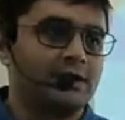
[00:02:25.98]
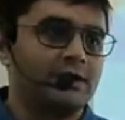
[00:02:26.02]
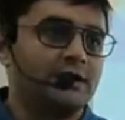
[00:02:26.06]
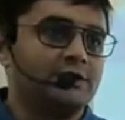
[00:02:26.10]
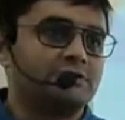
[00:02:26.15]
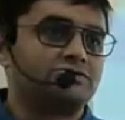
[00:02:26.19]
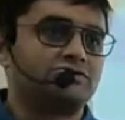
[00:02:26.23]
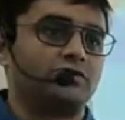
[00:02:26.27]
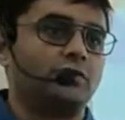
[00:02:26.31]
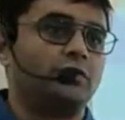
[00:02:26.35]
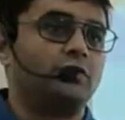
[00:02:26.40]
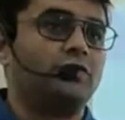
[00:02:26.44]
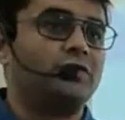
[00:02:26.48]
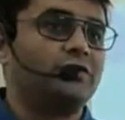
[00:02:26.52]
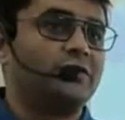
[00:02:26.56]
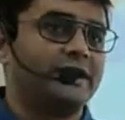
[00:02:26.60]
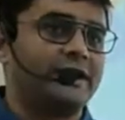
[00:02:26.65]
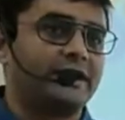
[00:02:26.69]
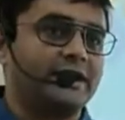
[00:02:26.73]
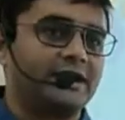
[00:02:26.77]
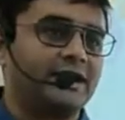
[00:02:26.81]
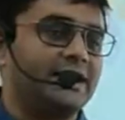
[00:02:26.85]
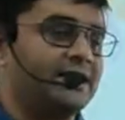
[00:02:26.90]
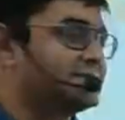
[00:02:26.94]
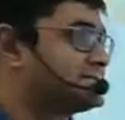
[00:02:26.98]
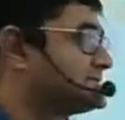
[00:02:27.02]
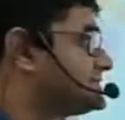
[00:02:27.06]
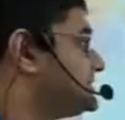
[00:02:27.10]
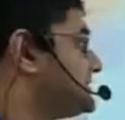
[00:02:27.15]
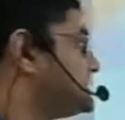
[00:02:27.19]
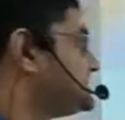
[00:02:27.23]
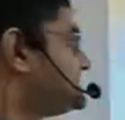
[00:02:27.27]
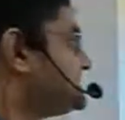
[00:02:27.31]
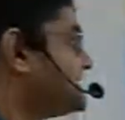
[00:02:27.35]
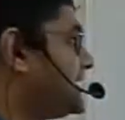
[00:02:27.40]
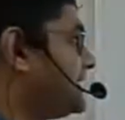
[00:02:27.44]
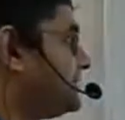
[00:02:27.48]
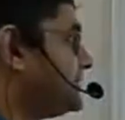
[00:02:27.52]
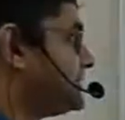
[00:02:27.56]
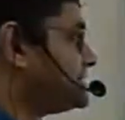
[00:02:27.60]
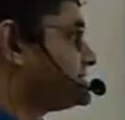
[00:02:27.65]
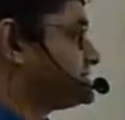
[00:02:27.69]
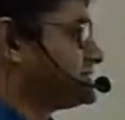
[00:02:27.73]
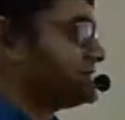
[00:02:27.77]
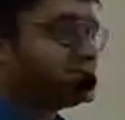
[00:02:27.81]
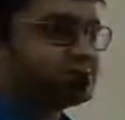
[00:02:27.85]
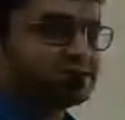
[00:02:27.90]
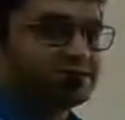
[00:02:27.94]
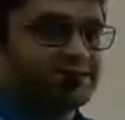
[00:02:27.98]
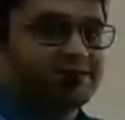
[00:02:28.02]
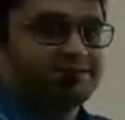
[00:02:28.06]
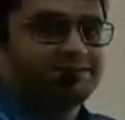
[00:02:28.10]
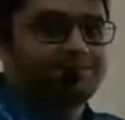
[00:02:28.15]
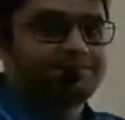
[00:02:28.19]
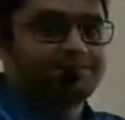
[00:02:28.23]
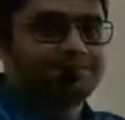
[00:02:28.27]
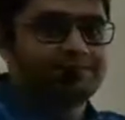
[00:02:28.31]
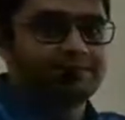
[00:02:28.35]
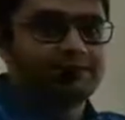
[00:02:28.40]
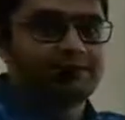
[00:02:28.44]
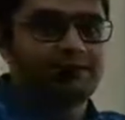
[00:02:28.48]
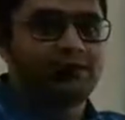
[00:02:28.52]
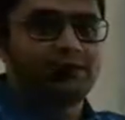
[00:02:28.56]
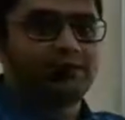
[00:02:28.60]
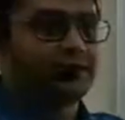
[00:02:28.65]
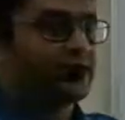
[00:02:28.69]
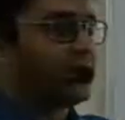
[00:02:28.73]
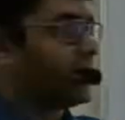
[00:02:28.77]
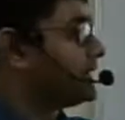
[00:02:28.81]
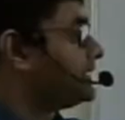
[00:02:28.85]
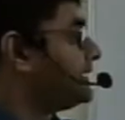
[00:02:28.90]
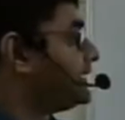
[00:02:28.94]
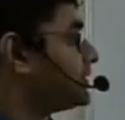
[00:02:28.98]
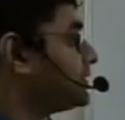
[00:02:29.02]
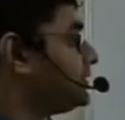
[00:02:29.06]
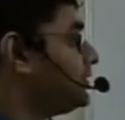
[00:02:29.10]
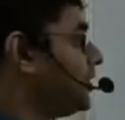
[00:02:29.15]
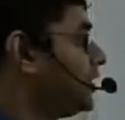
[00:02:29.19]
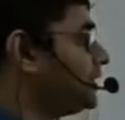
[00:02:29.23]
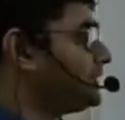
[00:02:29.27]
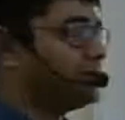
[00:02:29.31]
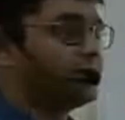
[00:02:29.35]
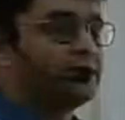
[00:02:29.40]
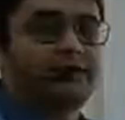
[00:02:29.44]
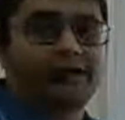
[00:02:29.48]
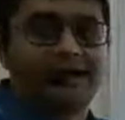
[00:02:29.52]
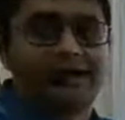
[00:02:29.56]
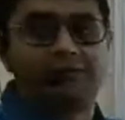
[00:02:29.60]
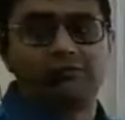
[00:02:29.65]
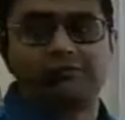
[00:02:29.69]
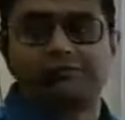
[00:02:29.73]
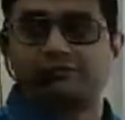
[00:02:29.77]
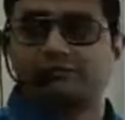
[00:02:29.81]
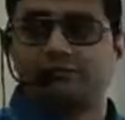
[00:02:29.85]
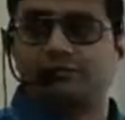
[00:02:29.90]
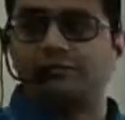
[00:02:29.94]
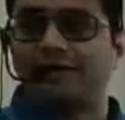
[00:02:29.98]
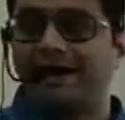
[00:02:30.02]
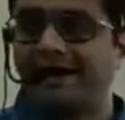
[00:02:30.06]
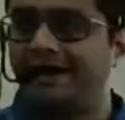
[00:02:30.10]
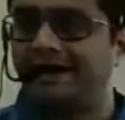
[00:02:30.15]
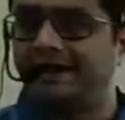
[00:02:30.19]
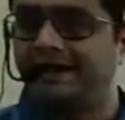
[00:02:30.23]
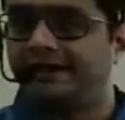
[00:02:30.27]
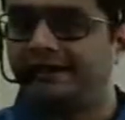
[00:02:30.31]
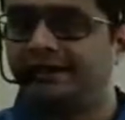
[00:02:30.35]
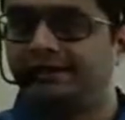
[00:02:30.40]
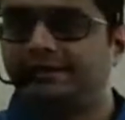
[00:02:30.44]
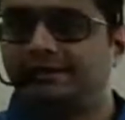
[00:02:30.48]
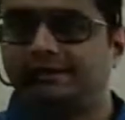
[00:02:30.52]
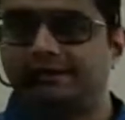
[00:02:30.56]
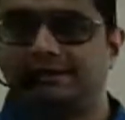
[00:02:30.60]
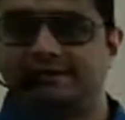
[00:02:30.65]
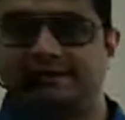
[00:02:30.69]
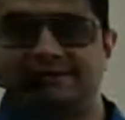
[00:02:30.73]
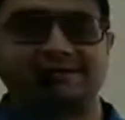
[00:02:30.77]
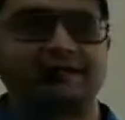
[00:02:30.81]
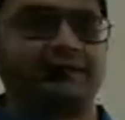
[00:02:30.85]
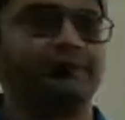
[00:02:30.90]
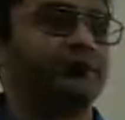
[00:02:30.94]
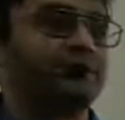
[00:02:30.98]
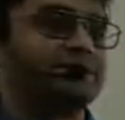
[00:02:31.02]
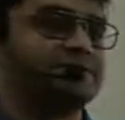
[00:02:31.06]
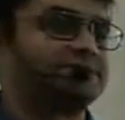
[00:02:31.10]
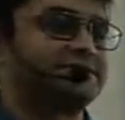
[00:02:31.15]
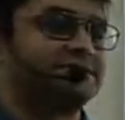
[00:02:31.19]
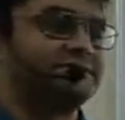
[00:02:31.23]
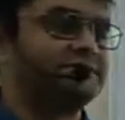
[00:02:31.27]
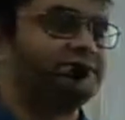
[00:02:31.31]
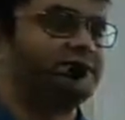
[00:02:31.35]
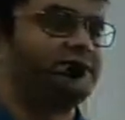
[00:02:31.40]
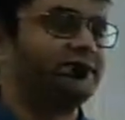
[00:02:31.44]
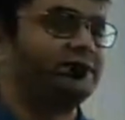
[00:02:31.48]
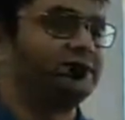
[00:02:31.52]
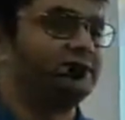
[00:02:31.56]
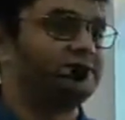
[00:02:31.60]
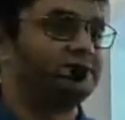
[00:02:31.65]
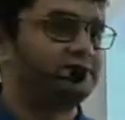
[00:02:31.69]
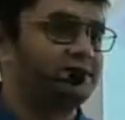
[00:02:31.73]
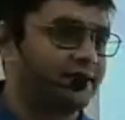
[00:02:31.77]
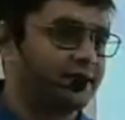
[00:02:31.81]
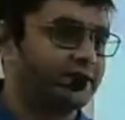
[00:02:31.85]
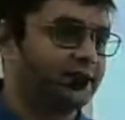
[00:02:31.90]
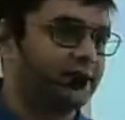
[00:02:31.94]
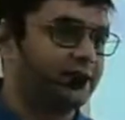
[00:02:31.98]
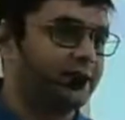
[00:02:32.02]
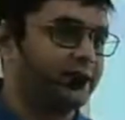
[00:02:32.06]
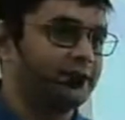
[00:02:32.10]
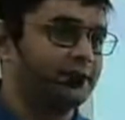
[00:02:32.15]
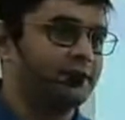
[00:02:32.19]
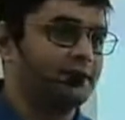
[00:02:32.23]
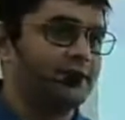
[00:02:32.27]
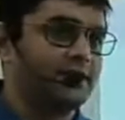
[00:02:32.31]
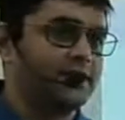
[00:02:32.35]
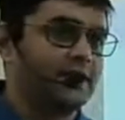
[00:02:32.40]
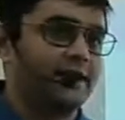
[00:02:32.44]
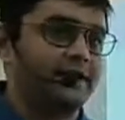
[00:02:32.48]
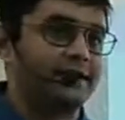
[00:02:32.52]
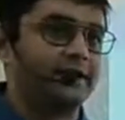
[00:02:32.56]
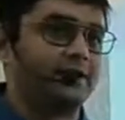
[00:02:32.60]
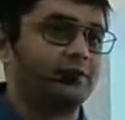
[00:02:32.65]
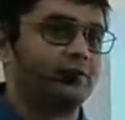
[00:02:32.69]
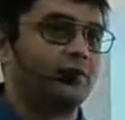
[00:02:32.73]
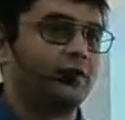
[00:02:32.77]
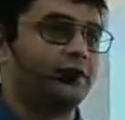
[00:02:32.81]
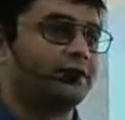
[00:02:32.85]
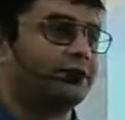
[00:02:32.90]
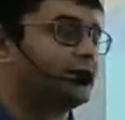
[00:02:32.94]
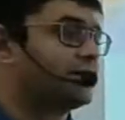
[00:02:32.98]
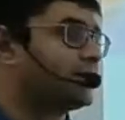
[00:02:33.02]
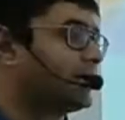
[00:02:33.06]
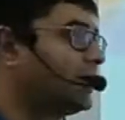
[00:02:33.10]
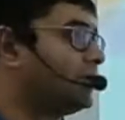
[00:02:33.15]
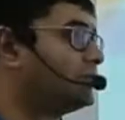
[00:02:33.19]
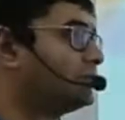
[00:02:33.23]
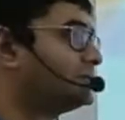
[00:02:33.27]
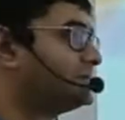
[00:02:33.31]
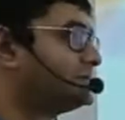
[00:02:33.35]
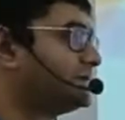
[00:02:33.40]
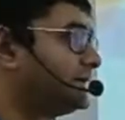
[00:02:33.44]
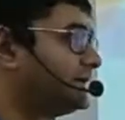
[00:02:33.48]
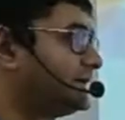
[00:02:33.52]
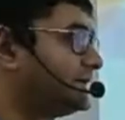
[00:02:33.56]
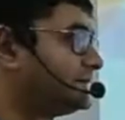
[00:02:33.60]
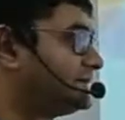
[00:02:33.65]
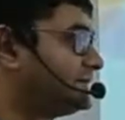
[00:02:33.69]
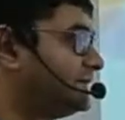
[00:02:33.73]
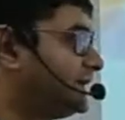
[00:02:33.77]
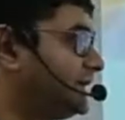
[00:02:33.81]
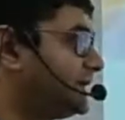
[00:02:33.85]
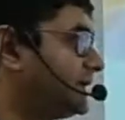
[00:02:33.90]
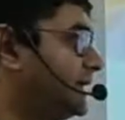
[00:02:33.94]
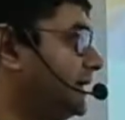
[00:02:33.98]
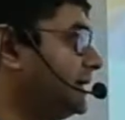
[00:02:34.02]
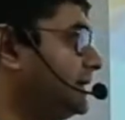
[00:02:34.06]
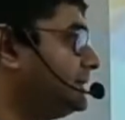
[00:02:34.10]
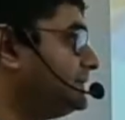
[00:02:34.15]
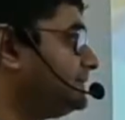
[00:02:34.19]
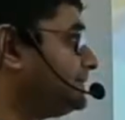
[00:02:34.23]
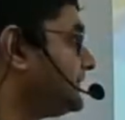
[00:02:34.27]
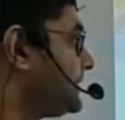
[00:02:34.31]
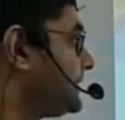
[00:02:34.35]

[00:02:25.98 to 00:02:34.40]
So who declares this emergency? Okay, under what grounds? Why this emergency is declared? Under what grounds it is declared?